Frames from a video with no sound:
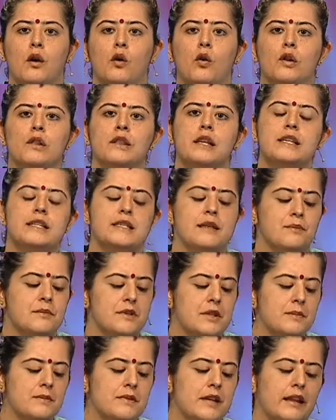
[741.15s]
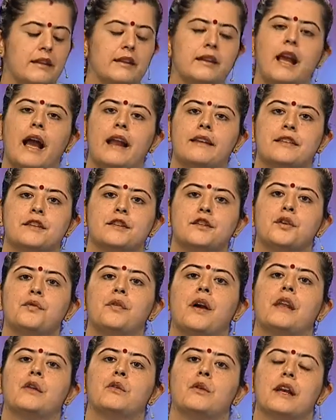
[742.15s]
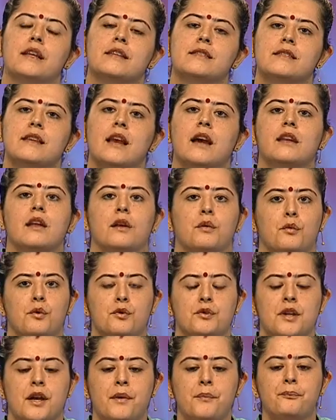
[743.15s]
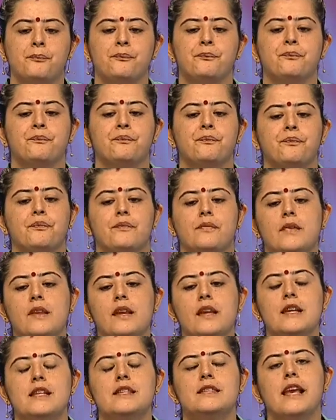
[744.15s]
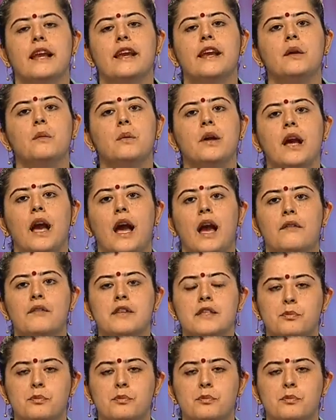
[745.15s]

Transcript: All these symptoms are the category of anorexia nervosa. Second we have is